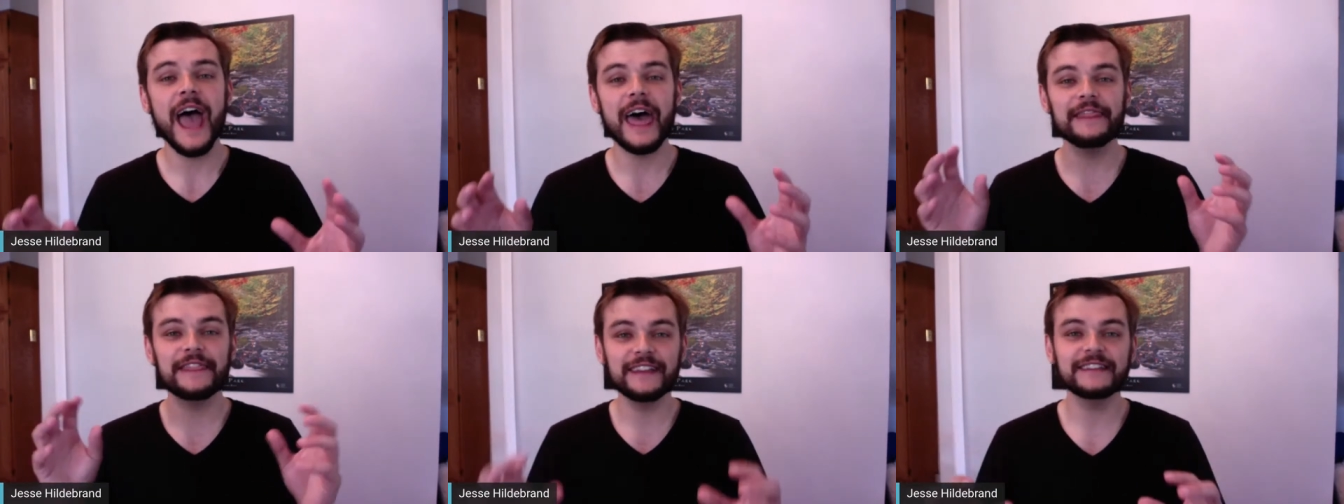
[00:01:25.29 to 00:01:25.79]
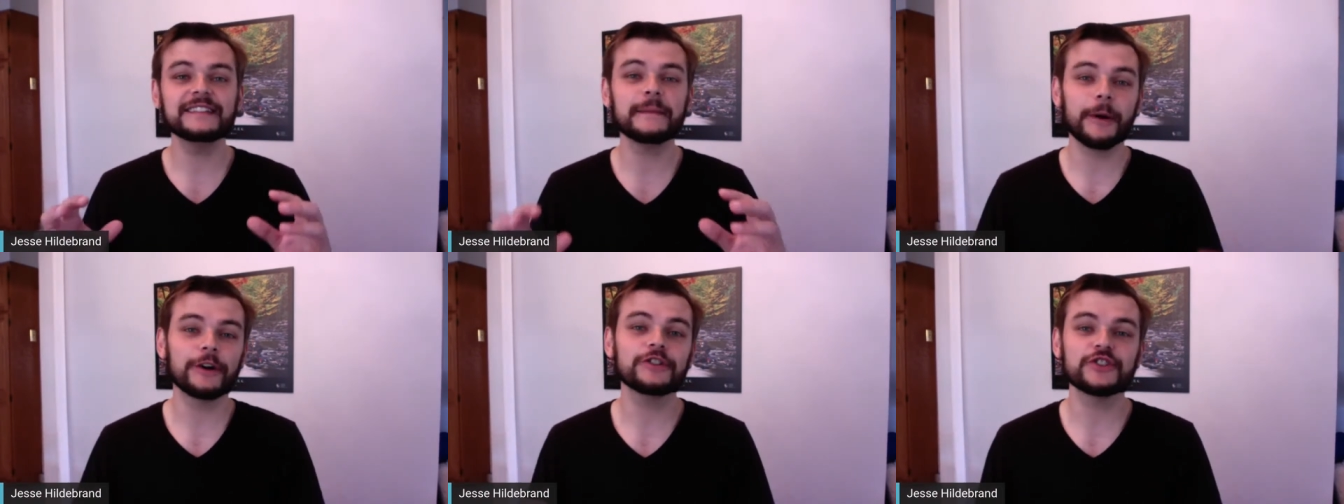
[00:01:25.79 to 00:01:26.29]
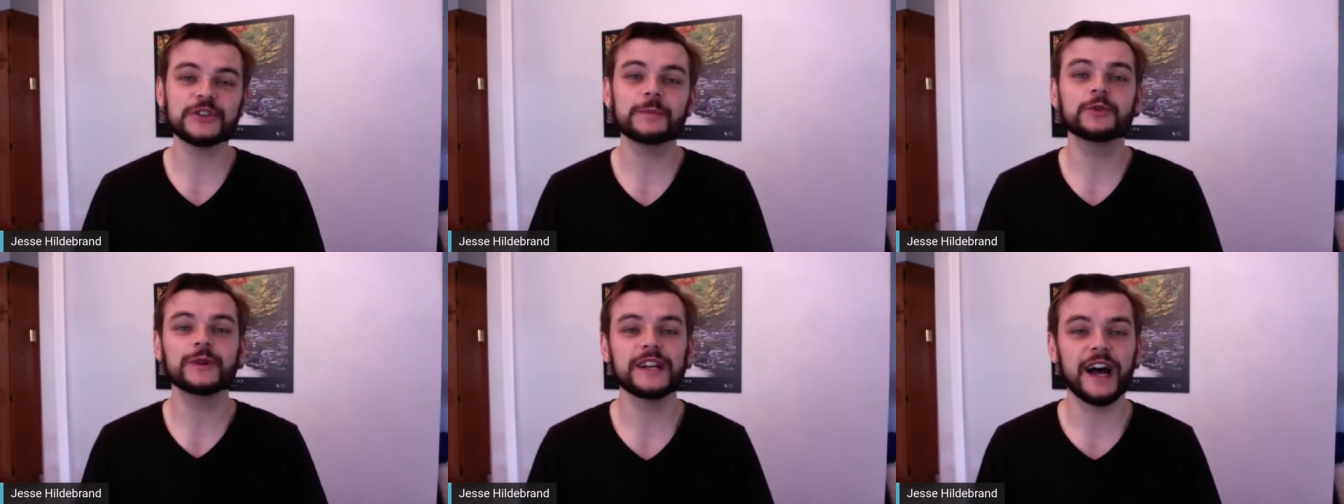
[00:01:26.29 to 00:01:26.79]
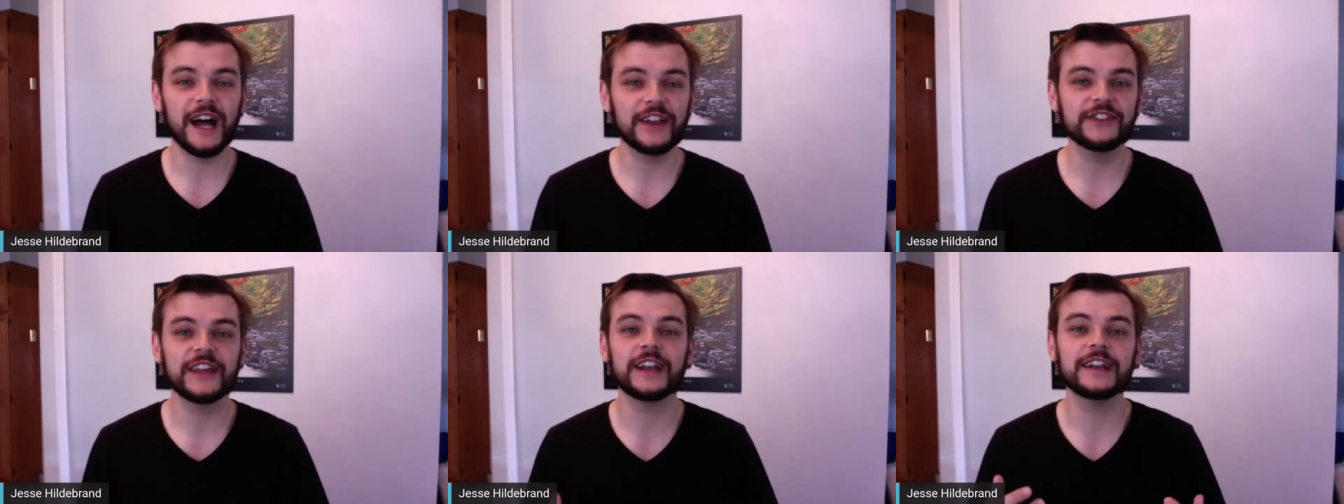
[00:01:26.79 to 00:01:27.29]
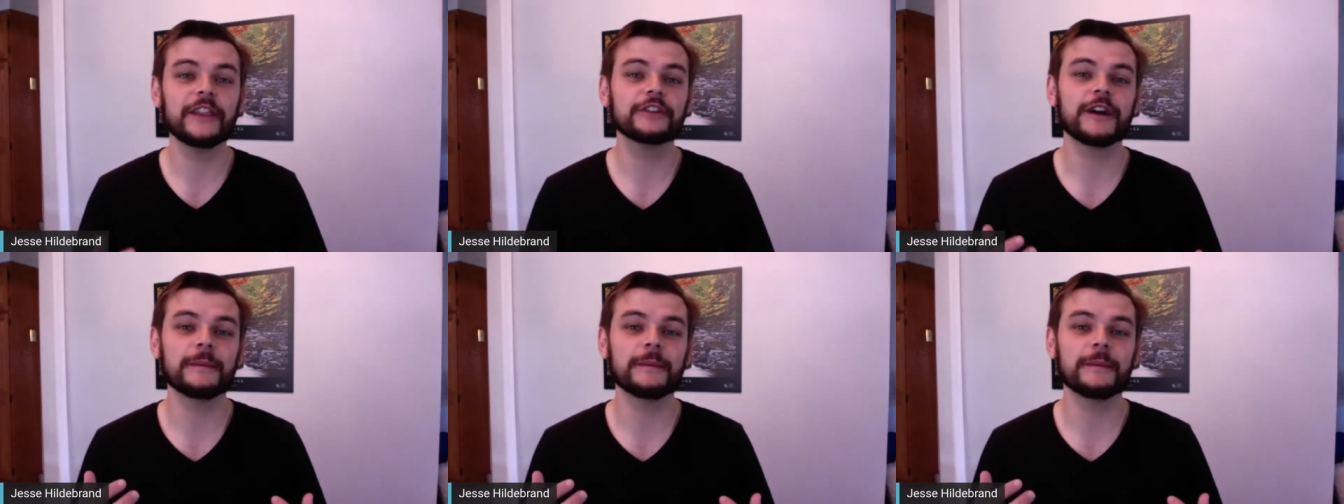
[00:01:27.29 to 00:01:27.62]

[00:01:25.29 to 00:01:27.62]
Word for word: And this is a partnership between us and another